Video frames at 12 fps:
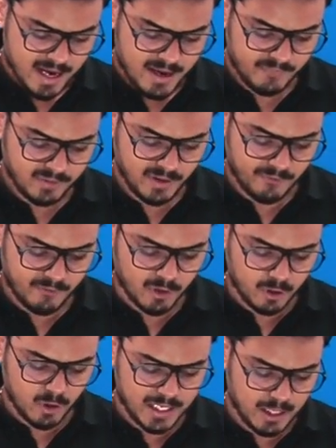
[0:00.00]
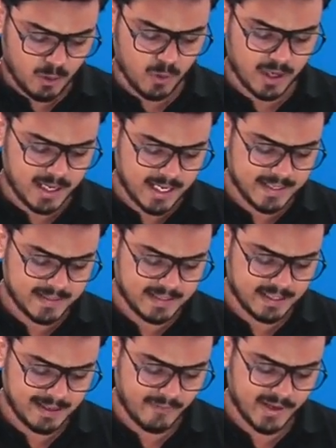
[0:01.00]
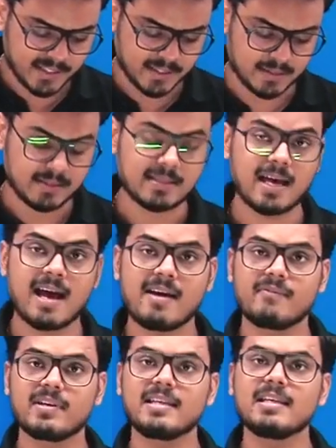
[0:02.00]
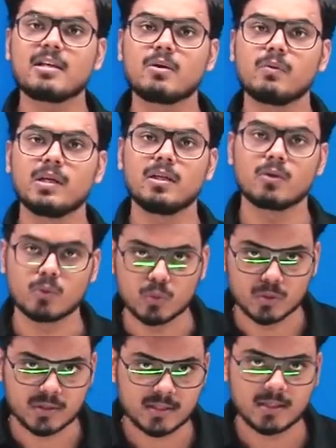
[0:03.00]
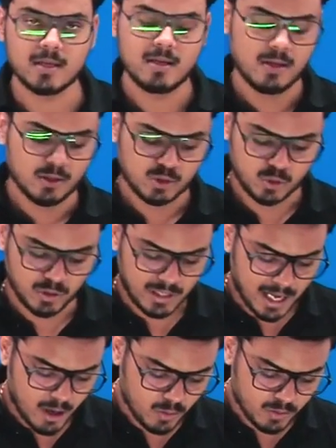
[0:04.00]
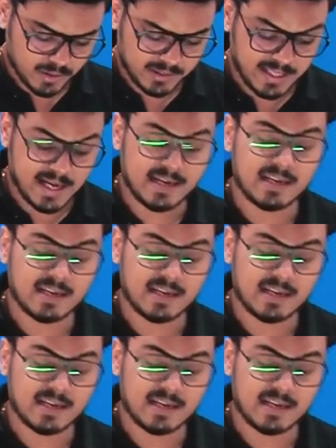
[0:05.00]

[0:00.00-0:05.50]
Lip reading: if the following quadratic equations have equal roots. So now they